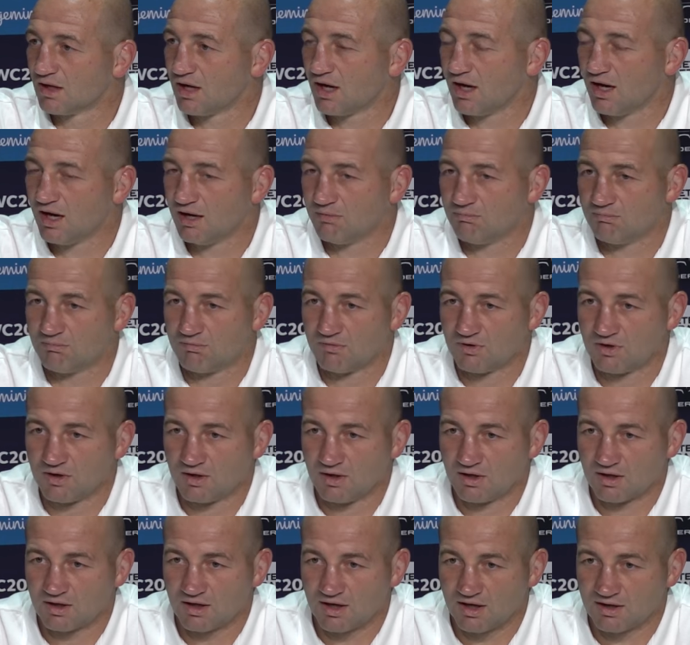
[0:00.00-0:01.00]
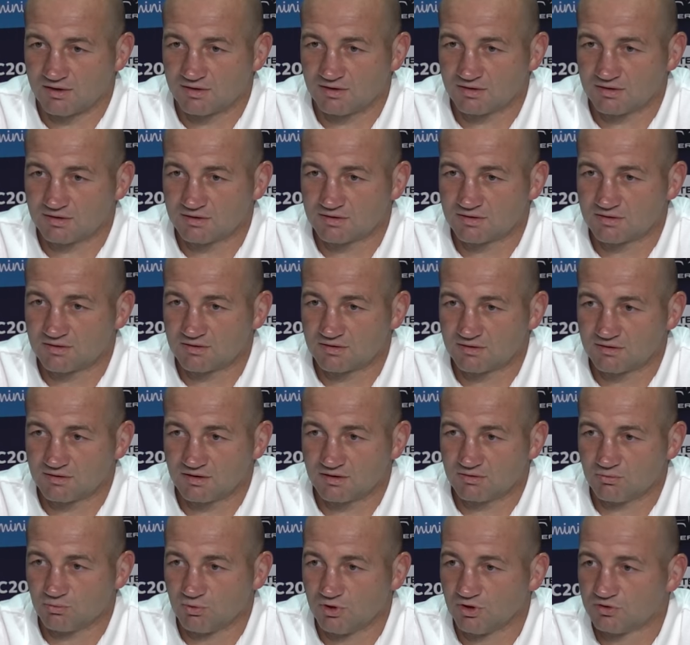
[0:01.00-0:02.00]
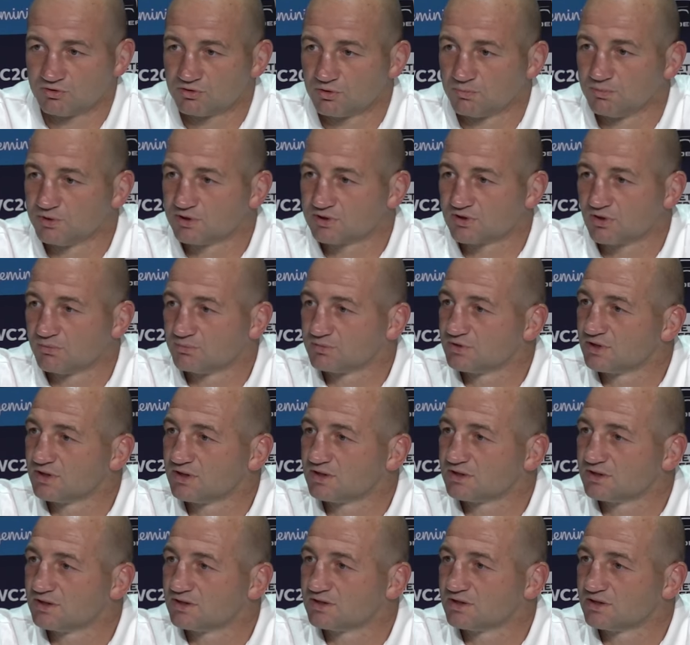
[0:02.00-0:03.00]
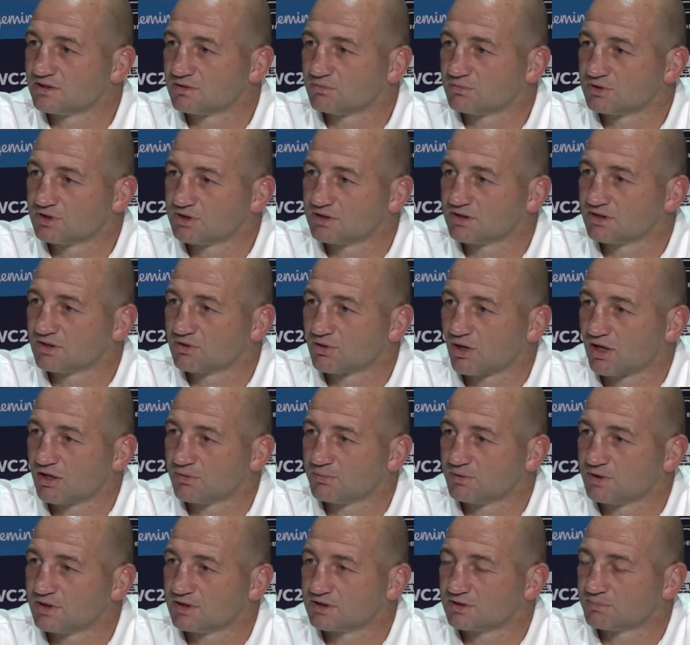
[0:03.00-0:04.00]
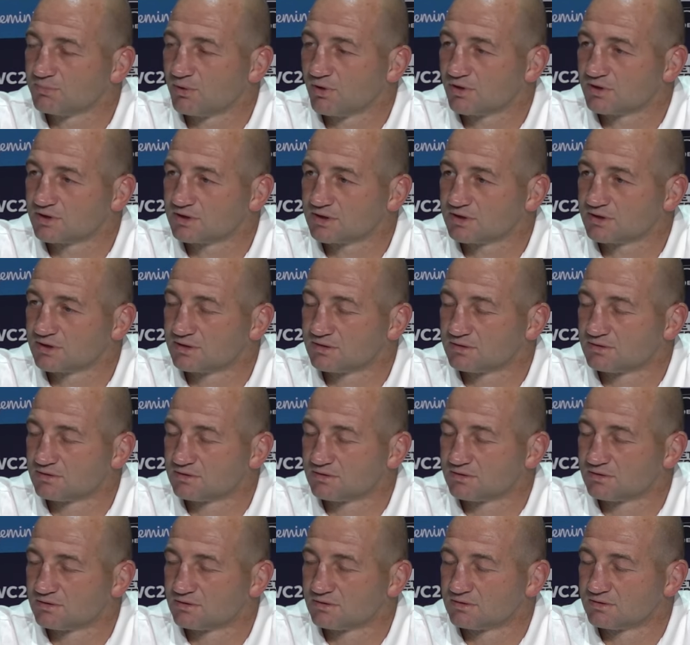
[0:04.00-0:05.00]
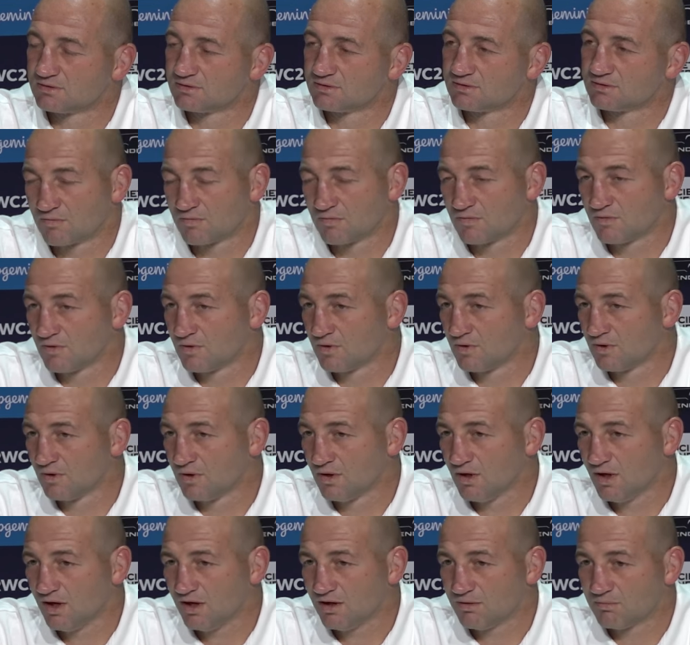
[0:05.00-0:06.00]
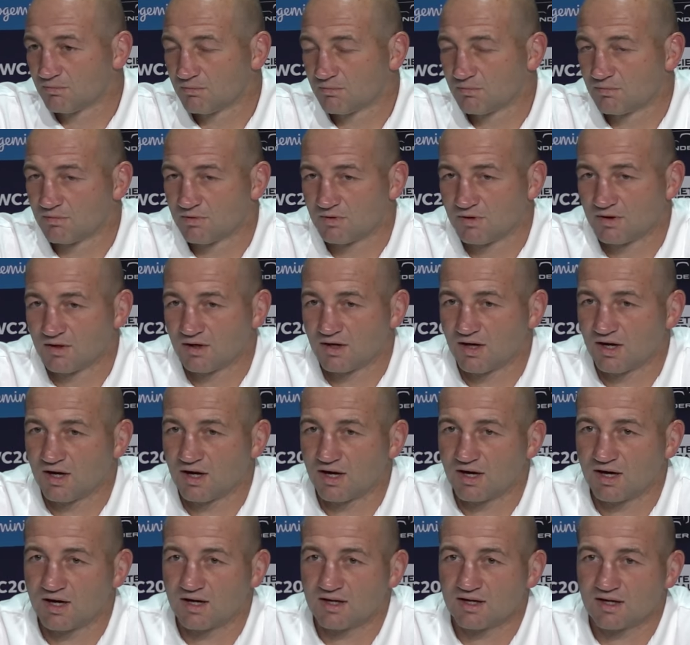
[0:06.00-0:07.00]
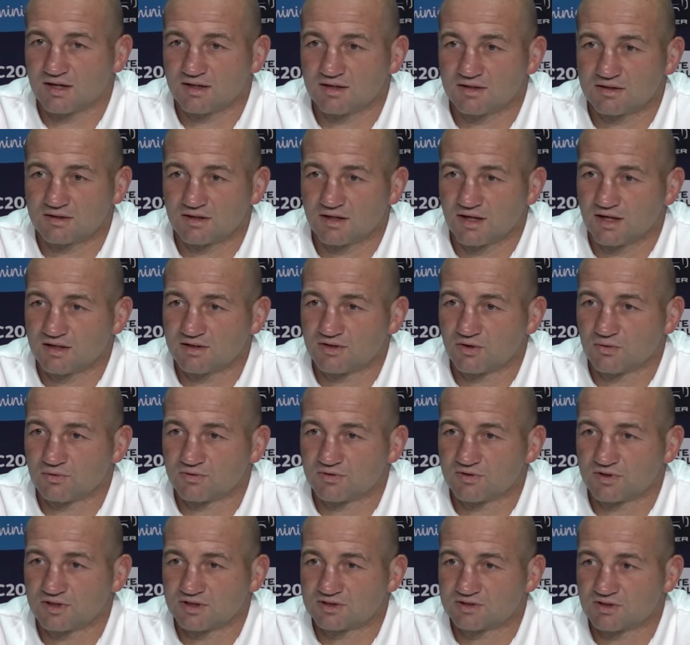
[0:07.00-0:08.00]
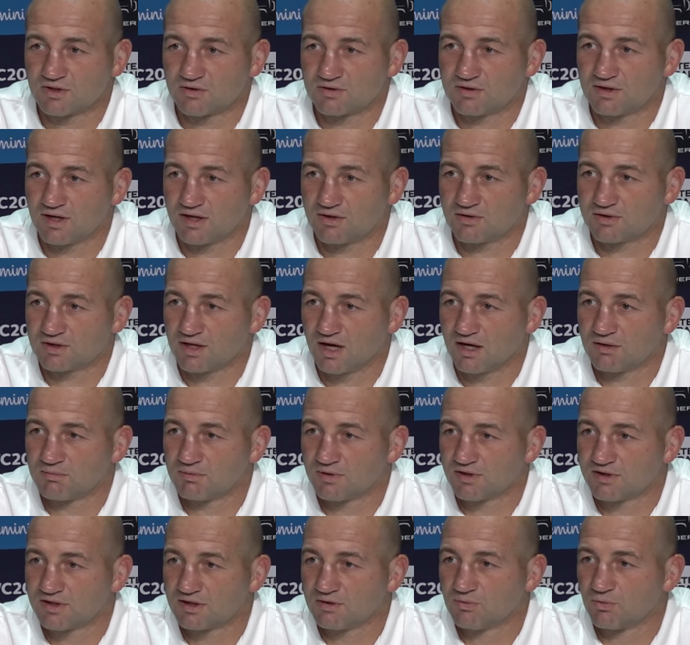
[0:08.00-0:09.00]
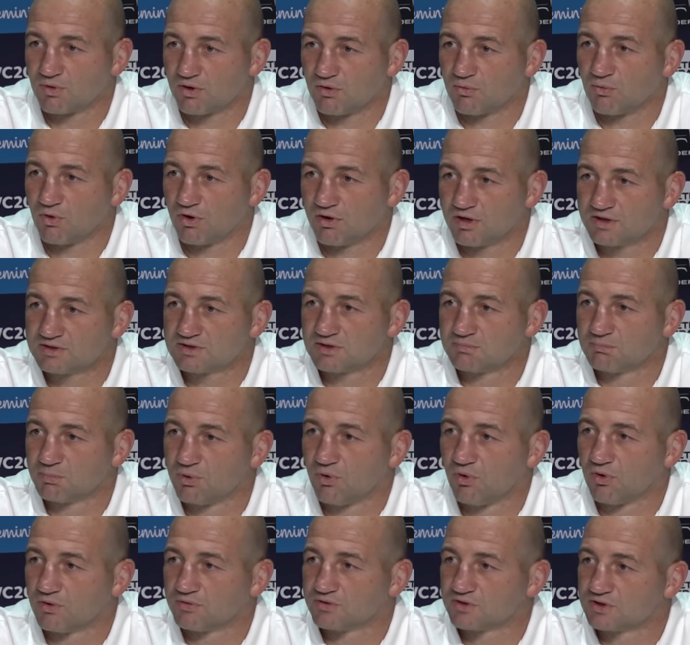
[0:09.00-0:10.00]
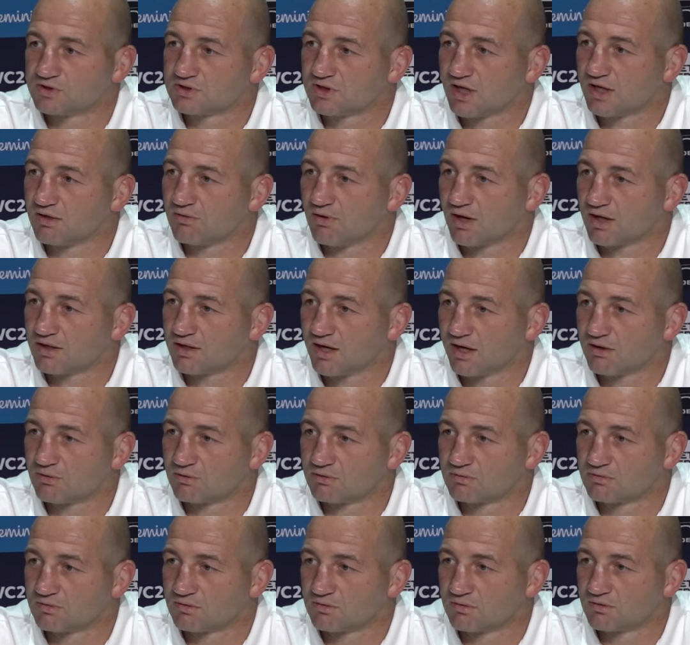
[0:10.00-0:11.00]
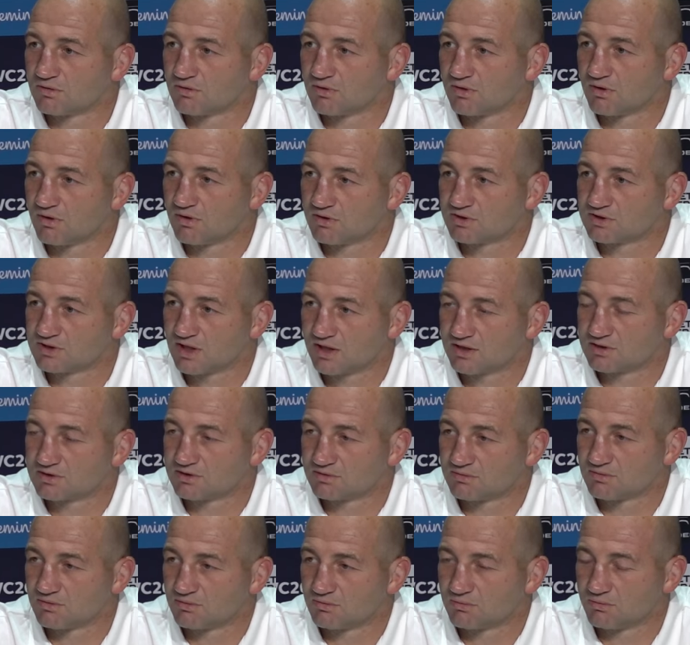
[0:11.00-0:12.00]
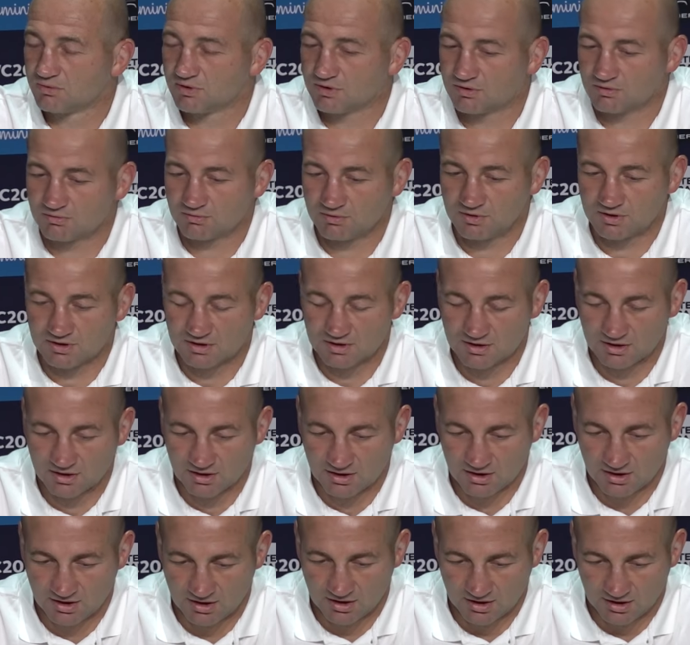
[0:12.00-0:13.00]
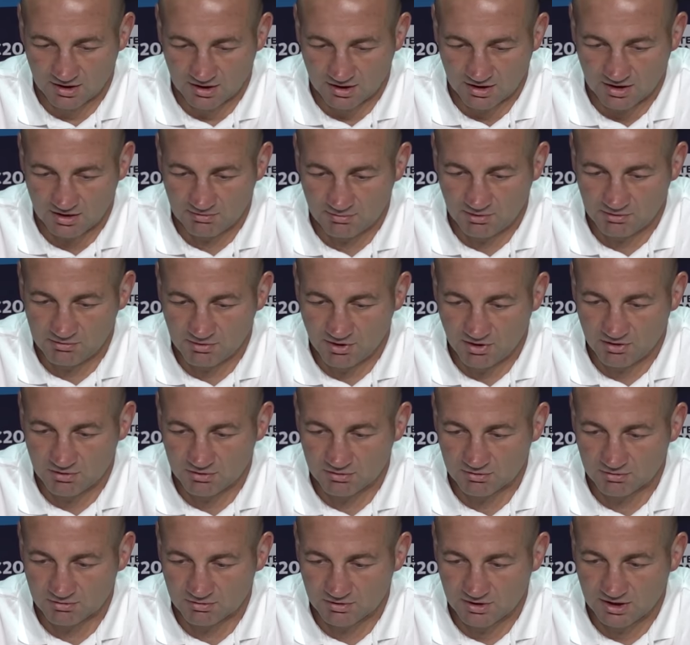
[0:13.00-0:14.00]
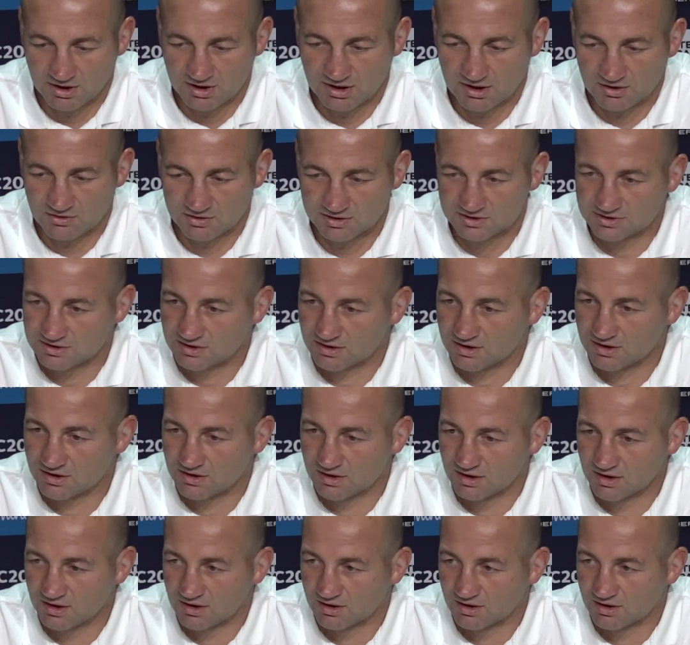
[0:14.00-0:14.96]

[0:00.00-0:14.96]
Um, I think and World Rugby's come to this decision, which is incredibly disappointing. Um, I, I, I, don't think so in that regard, but I think what, what is important to say right now, and I say so with, with in my role here, is that